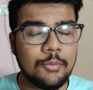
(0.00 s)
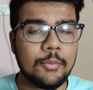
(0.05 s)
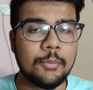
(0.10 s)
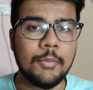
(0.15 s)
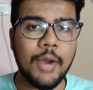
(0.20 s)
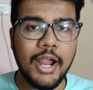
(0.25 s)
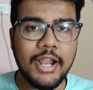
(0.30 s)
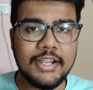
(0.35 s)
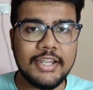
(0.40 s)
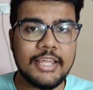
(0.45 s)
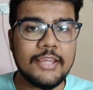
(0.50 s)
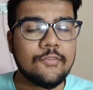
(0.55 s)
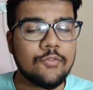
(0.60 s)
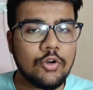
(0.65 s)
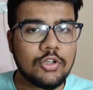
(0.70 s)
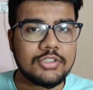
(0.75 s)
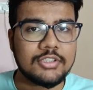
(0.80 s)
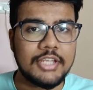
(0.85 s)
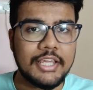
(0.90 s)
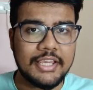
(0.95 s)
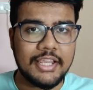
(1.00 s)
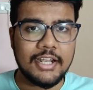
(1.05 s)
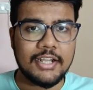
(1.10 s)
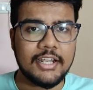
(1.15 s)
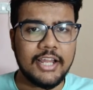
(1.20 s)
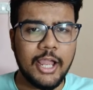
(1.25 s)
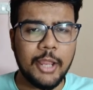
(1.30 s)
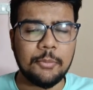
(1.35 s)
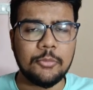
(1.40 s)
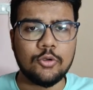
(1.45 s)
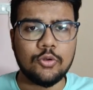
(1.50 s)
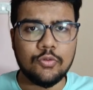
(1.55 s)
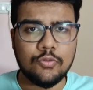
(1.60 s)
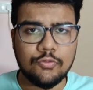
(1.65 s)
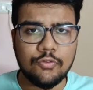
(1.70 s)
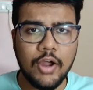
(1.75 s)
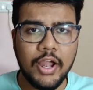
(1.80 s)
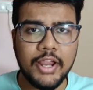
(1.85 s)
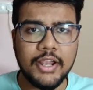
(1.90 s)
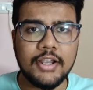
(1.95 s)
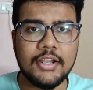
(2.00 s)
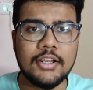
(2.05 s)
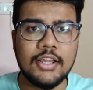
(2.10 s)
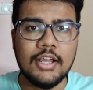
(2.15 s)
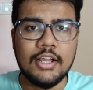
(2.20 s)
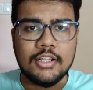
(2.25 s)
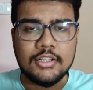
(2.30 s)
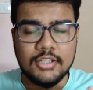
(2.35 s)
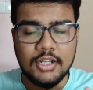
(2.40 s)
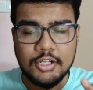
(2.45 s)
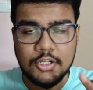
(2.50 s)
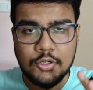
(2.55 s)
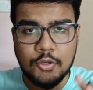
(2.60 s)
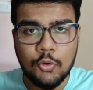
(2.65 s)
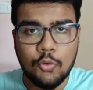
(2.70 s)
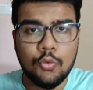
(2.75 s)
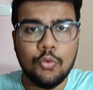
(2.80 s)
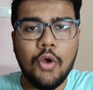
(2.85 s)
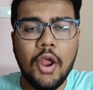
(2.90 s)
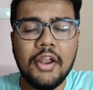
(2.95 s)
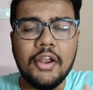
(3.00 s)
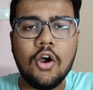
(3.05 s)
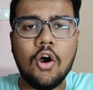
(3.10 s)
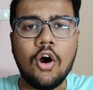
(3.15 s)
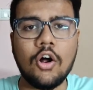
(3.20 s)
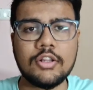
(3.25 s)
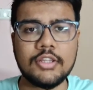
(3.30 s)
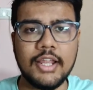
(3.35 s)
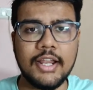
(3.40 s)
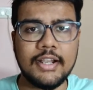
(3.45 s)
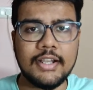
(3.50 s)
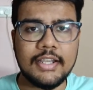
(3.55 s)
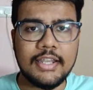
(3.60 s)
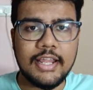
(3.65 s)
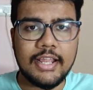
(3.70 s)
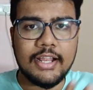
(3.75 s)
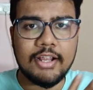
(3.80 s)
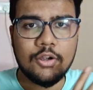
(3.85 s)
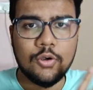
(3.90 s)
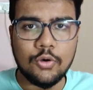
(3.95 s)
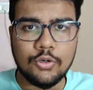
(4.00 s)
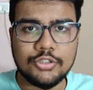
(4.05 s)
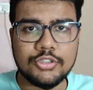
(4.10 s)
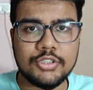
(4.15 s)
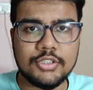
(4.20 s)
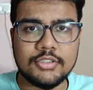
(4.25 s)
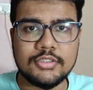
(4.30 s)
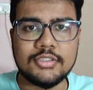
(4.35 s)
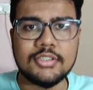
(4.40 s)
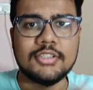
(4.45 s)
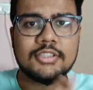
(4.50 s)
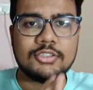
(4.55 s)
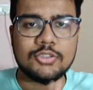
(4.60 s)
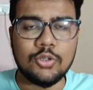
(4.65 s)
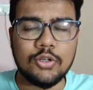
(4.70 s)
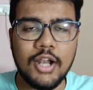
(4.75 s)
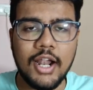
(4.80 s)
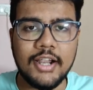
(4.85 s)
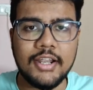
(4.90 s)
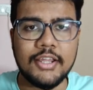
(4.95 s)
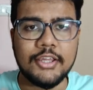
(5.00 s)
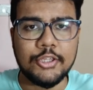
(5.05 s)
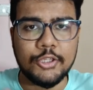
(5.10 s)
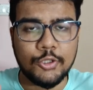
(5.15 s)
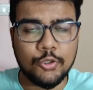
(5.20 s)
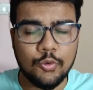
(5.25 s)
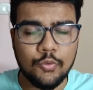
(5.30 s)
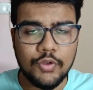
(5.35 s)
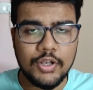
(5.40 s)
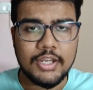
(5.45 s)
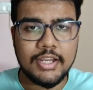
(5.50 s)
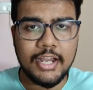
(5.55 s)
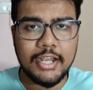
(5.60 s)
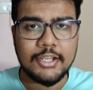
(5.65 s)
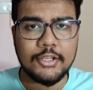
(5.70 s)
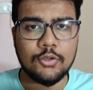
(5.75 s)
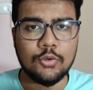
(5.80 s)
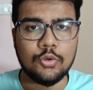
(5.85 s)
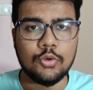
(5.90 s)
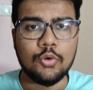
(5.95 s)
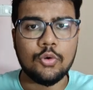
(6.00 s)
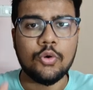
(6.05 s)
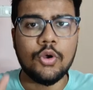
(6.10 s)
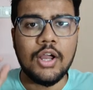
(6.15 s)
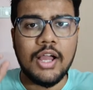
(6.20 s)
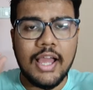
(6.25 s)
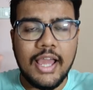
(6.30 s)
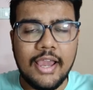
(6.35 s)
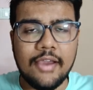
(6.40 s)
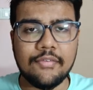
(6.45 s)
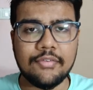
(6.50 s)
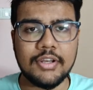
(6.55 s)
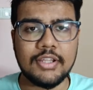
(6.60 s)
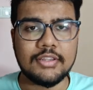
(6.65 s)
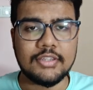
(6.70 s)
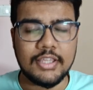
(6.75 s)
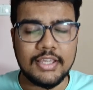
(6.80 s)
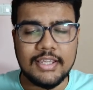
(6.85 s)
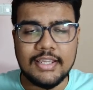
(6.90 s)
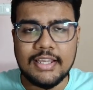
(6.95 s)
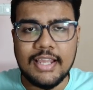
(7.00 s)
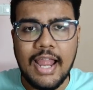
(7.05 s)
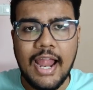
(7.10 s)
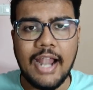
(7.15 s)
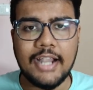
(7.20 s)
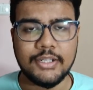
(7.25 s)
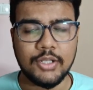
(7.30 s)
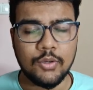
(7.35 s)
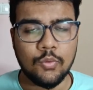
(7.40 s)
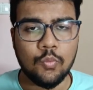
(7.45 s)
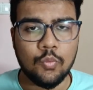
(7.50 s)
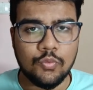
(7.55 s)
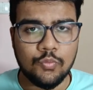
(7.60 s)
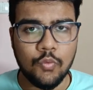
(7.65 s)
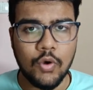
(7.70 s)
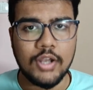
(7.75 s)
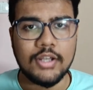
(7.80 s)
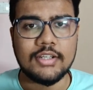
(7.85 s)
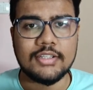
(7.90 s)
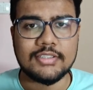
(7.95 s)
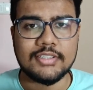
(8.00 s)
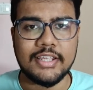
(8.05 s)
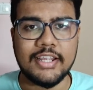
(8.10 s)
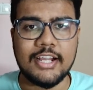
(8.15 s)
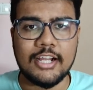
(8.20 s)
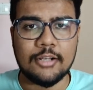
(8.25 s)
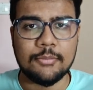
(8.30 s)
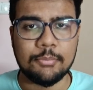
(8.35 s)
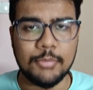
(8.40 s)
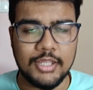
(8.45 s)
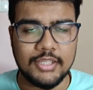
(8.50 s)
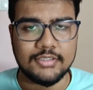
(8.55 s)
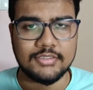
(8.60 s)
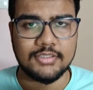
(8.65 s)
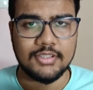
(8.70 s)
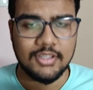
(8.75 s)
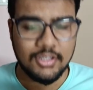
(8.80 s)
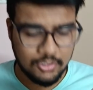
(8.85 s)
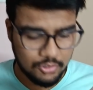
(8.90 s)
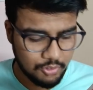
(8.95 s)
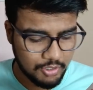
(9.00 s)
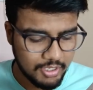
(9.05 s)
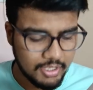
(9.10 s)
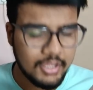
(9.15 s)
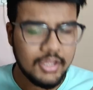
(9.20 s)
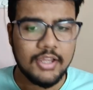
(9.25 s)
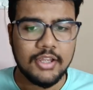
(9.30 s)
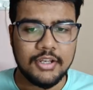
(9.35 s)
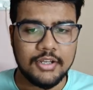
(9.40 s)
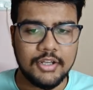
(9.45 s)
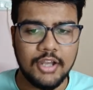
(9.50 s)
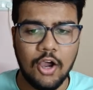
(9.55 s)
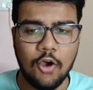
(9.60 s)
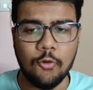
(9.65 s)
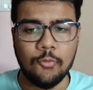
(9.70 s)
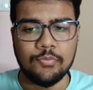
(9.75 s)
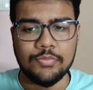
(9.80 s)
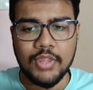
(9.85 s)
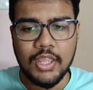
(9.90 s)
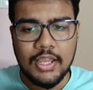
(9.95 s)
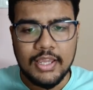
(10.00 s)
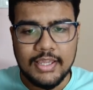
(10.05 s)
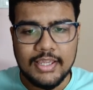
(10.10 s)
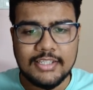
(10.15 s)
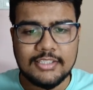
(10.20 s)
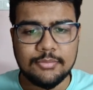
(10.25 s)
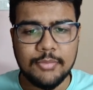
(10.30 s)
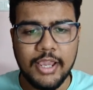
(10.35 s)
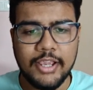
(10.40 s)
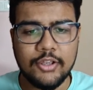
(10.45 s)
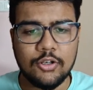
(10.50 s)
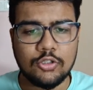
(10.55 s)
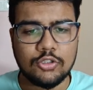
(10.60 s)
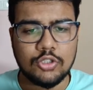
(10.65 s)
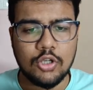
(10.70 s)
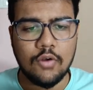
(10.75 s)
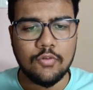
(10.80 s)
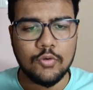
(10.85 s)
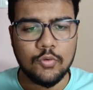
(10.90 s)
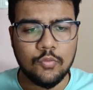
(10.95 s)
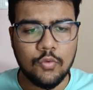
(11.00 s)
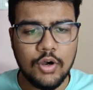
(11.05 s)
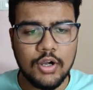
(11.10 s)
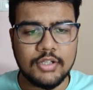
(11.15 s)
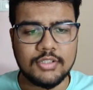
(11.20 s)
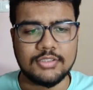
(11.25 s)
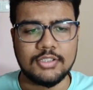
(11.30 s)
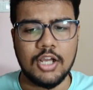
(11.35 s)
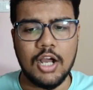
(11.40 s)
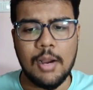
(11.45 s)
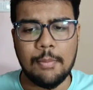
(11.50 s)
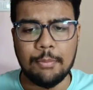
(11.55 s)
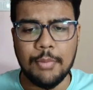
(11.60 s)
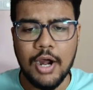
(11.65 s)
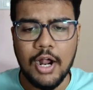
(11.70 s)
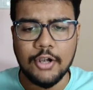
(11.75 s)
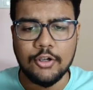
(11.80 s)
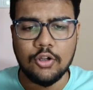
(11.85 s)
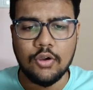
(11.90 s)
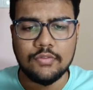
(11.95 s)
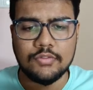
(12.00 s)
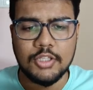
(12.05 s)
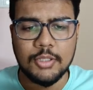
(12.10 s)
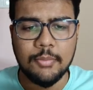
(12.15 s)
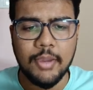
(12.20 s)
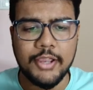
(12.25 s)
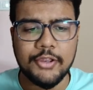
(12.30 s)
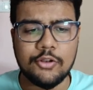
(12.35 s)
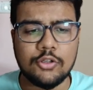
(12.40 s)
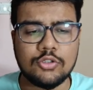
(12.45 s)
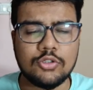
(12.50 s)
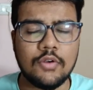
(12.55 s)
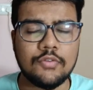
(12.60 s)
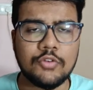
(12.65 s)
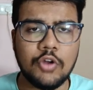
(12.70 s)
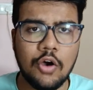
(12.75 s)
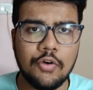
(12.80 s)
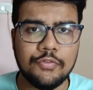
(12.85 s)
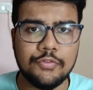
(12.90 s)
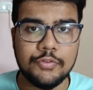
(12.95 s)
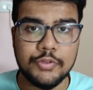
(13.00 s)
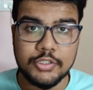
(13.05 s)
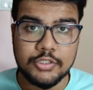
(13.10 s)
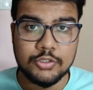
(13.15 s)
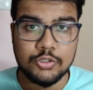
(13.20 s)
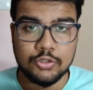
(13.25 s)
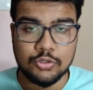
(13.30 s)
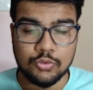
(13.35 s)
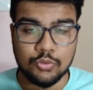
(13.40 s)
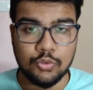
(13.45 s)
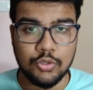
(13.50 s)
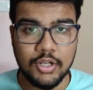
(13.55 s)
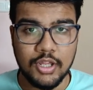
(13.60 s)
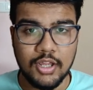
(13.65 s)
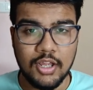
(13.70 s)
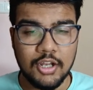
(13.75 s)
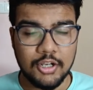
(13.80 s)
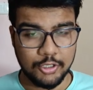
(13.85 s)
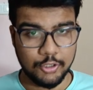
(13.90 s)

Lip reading: My team was taking time to find the true and authentic questions so that you will get to know everything at the one single place. Okay. Now, is Microsoft Works a part of the Microsoft Office suite?